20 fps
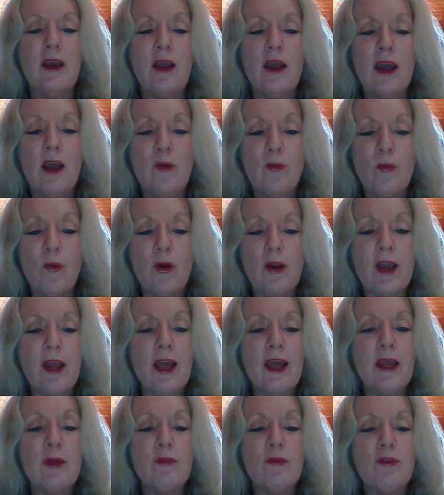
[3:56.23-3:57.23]
and what
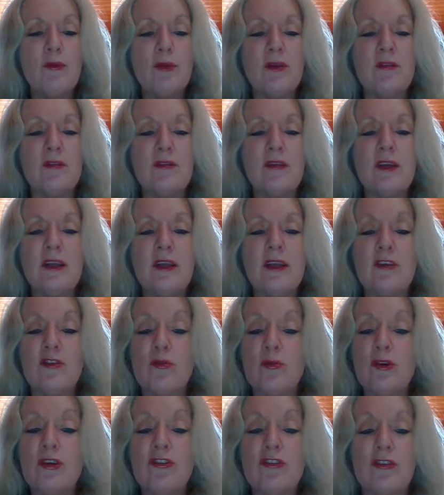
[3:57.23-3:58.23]
came to be seen
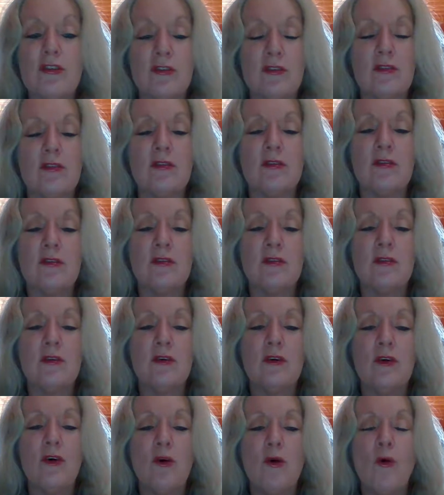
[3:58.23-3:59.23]
as riches
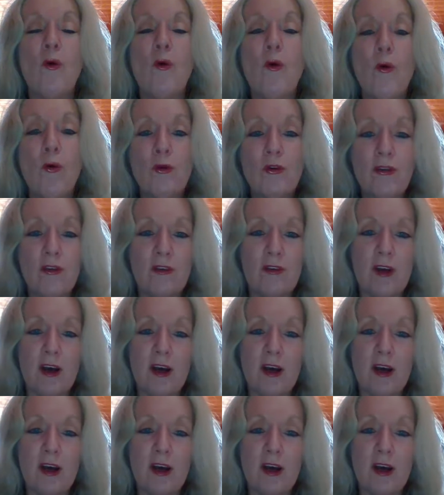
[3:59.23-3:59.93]
haunted the